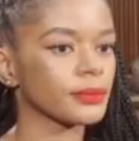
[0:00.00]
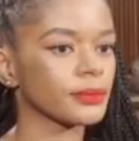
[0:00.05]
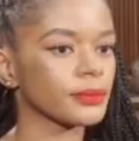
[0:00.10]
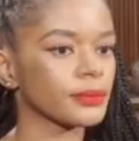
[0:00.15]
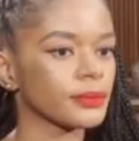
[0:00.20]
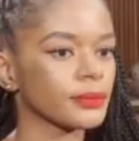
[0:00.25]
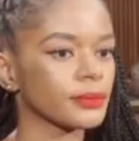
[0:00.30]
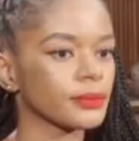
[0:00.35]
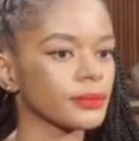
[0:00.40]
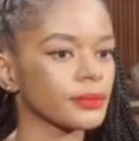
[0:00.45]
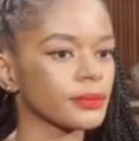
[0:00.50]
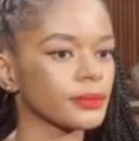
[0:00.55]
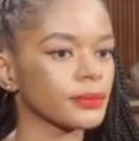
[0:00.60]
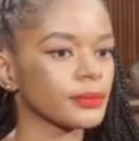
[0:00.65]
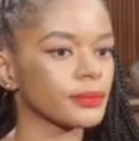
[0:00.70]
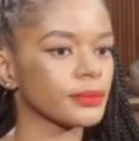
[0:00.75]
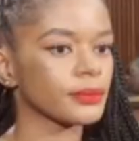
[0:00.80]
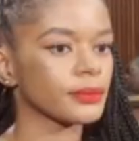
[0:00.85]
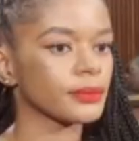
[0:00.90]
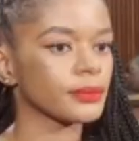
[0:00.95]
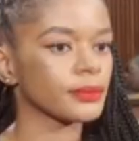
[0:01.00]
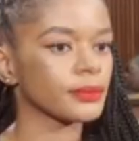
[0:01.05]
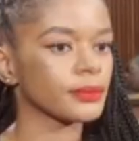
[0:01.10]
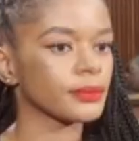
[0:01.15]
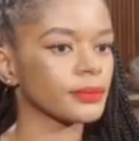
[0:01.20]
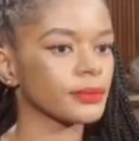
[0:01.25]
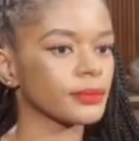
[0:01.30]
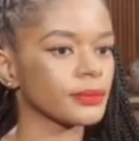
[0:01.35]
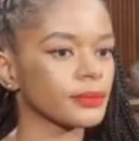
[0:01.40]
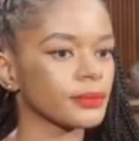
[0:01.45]

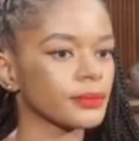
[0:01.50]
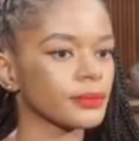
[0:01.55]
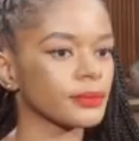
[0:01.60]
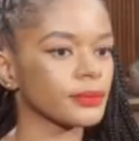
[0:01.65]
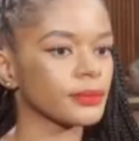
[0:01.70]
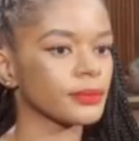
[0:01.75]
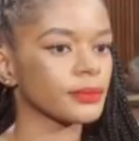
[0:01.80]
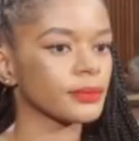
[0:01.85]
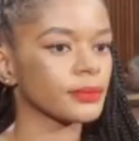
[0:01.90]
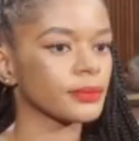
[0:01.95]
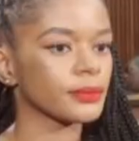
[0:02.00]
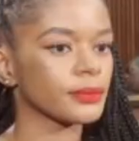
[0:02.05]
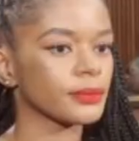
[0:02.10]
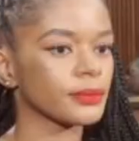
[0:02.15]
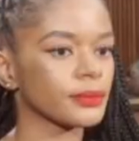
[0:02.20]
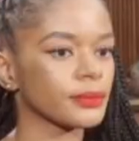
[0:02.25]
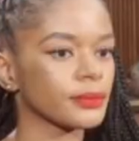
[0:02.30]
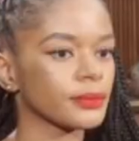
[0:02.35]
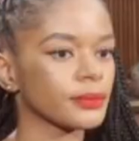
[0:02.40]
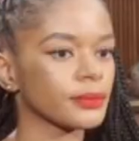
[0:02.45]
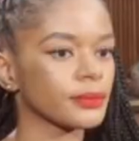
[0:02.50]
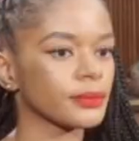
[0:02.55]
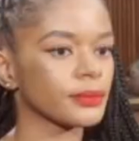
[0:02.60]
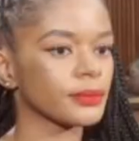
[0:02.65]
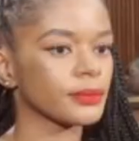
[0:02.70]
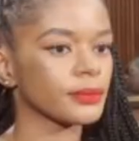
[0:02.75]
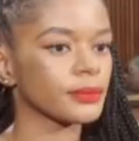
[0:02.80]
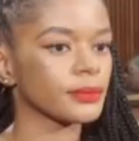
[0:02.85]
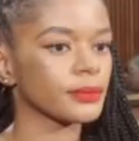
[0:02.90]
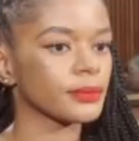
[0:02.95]

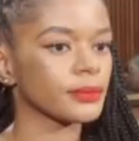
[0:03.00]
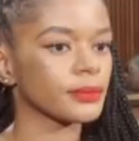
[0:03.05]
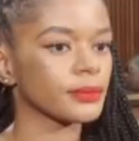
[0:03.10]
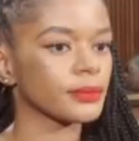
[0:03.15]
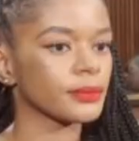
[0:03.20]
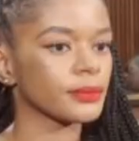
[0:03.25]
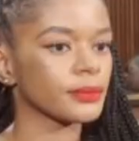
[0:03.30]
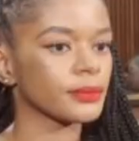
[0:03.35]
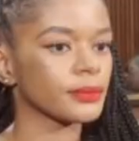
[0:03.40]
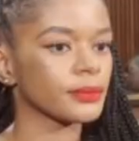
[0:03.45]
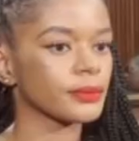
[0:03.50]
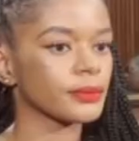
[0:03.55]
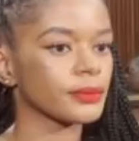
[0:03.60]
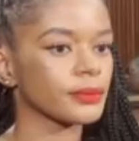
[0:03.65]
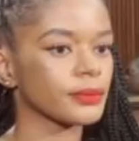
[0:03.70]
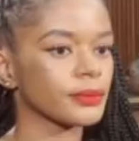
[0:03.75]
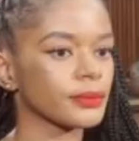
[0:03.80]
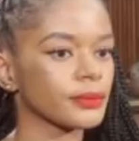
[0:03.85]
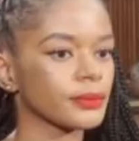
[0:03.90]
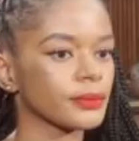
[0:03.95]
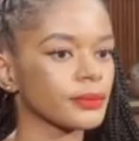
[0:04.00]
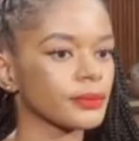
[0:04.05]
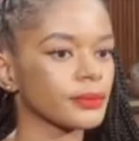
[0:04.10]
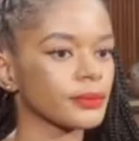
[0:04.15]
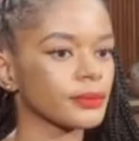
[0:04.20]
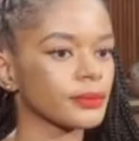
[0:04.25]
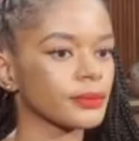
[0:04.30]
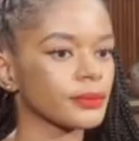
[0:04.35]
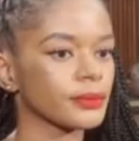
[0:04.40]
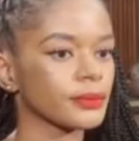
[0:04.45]

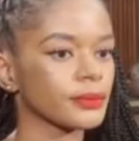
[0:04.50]
No words are spoken by the person on screen.